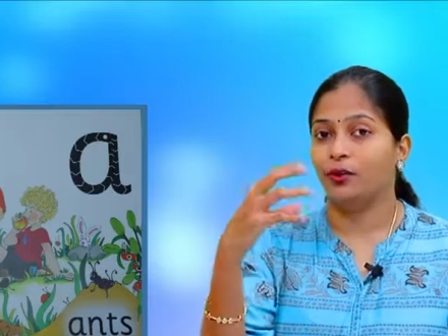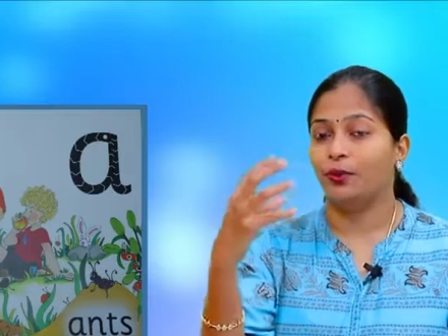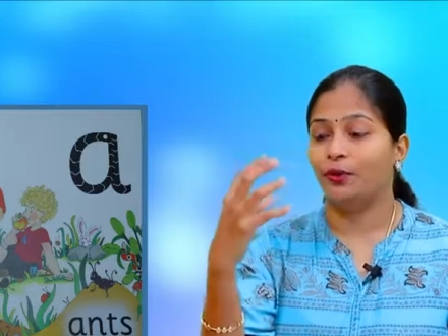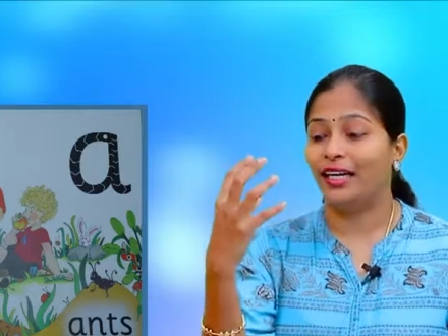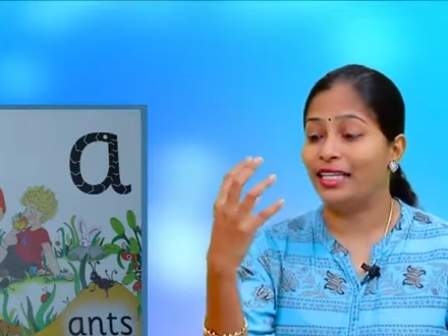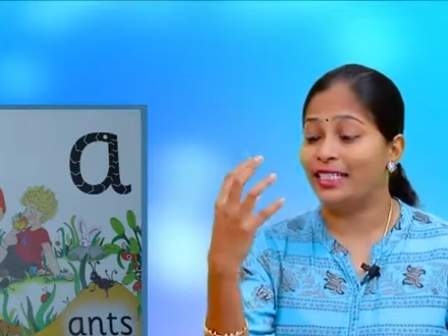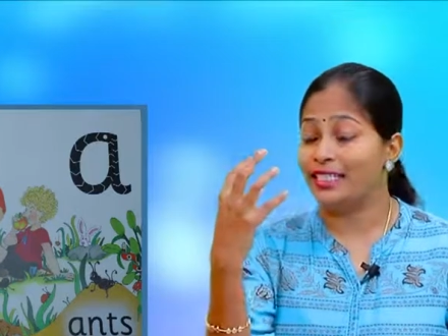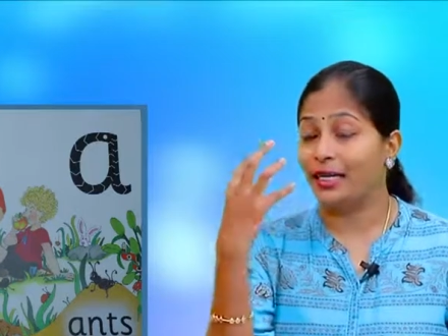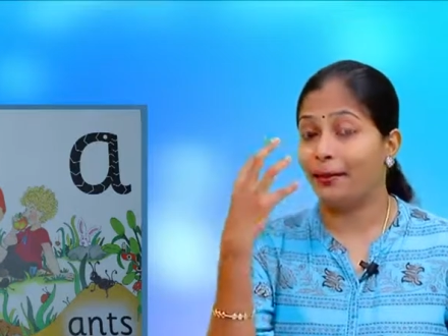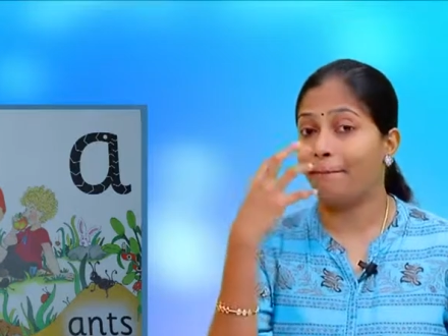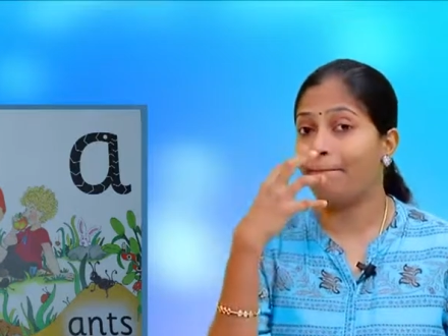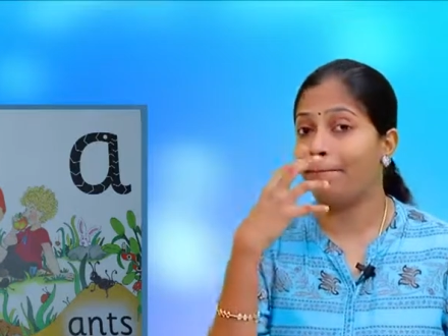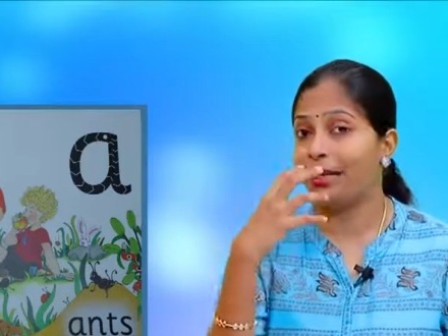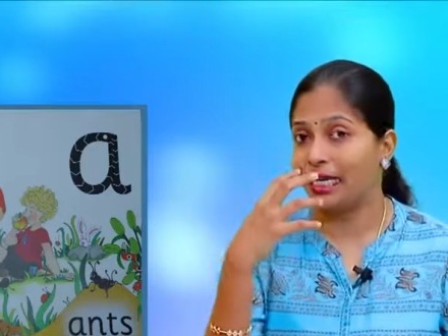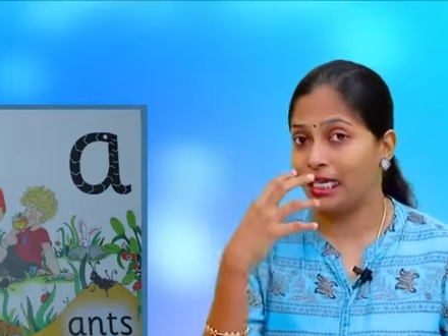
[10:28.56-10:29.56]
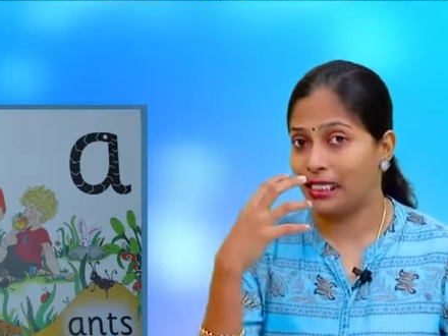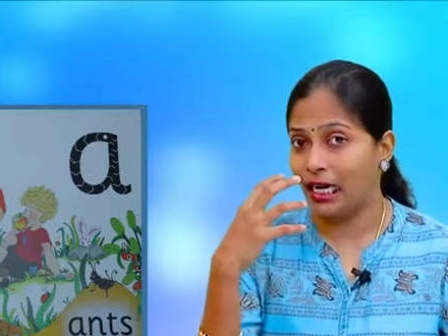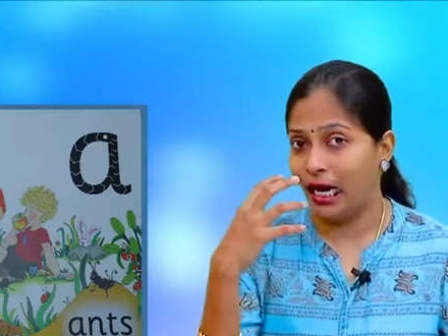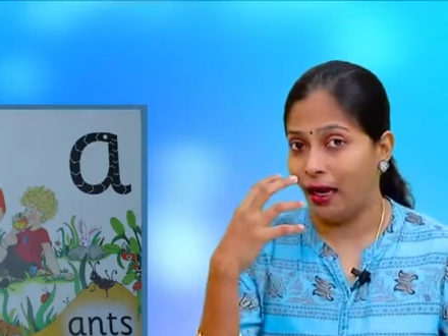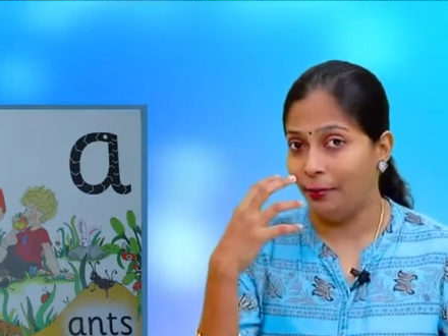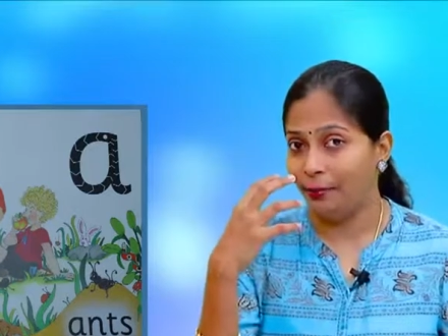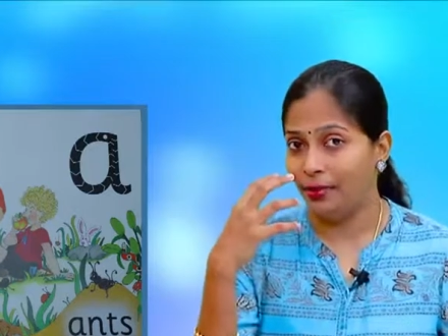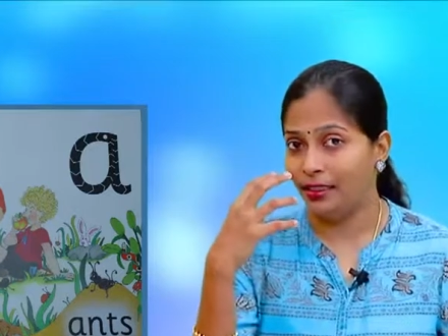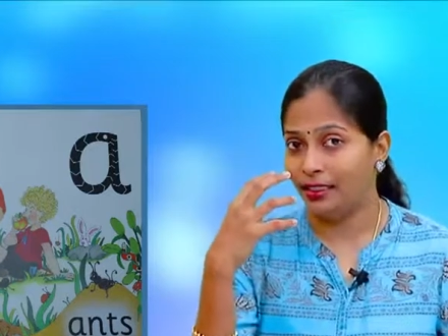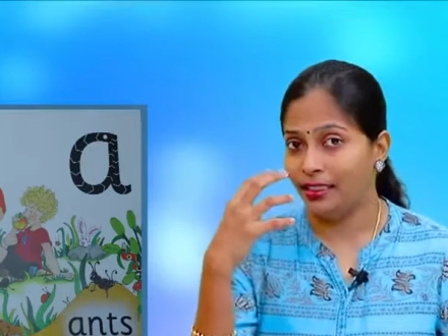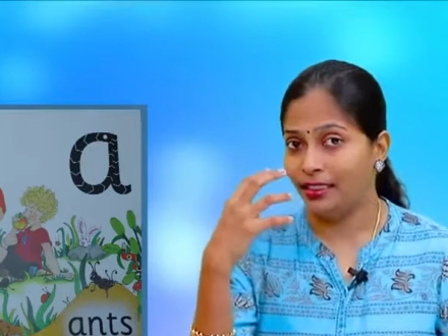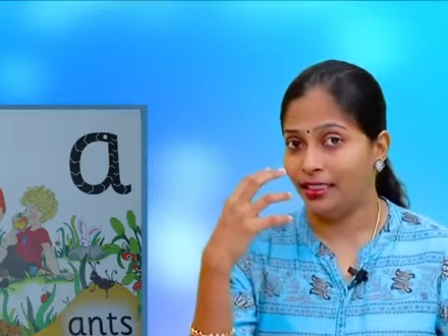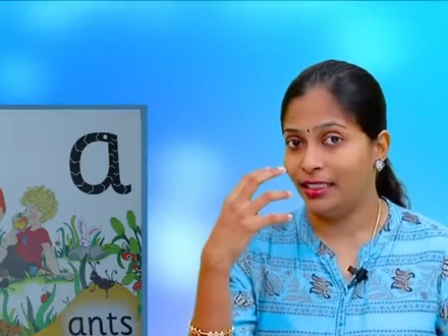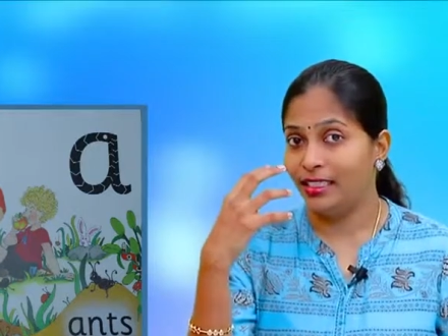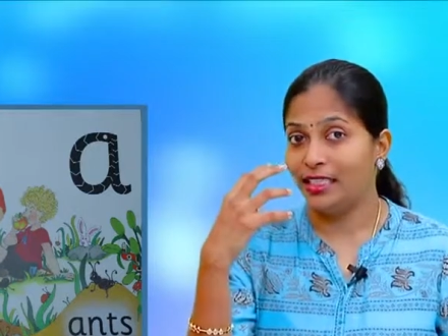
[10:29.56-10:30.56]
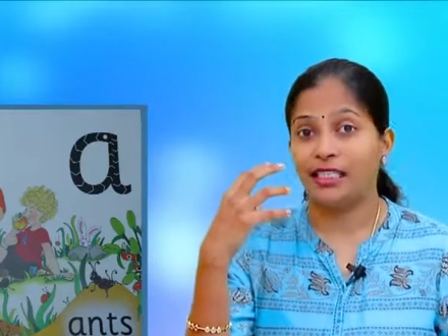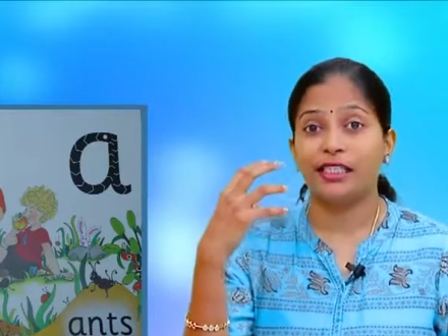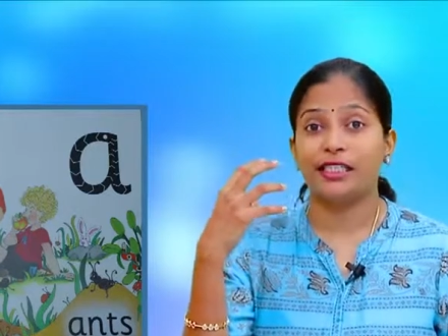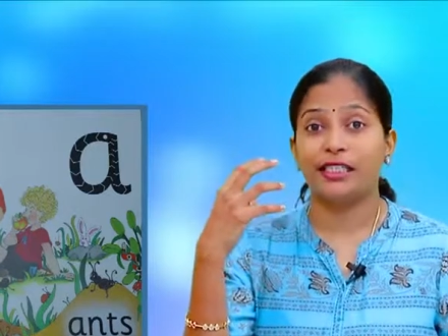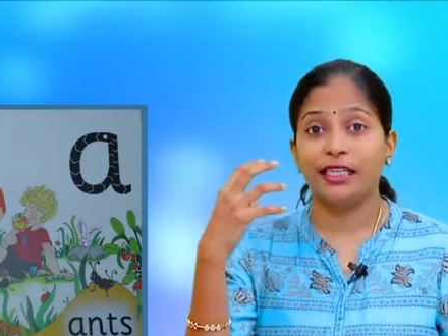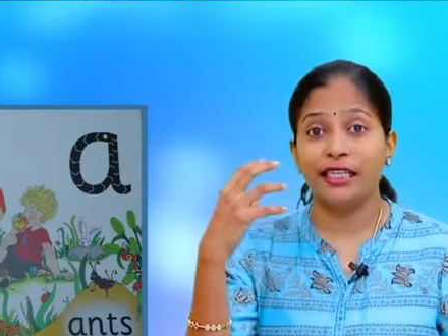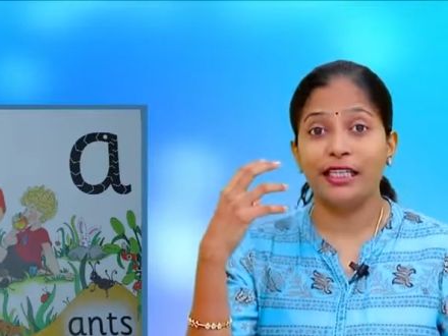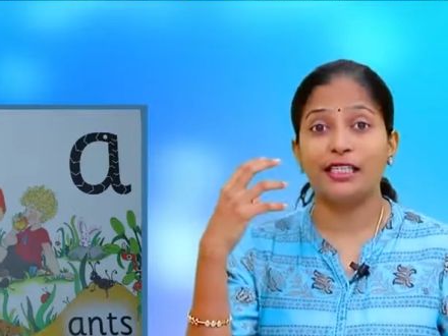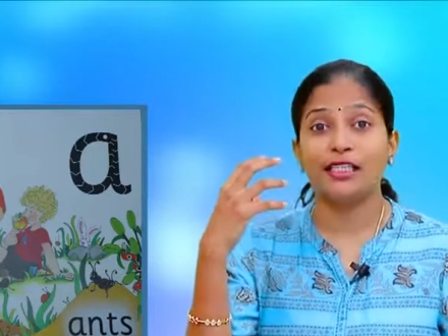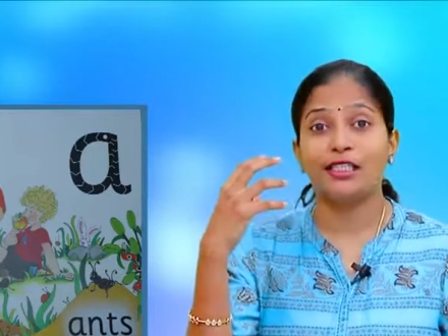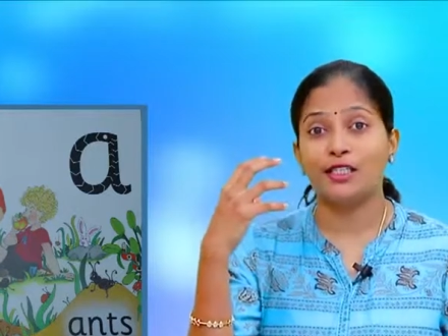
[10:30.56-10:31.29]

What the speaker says: When she picked up, she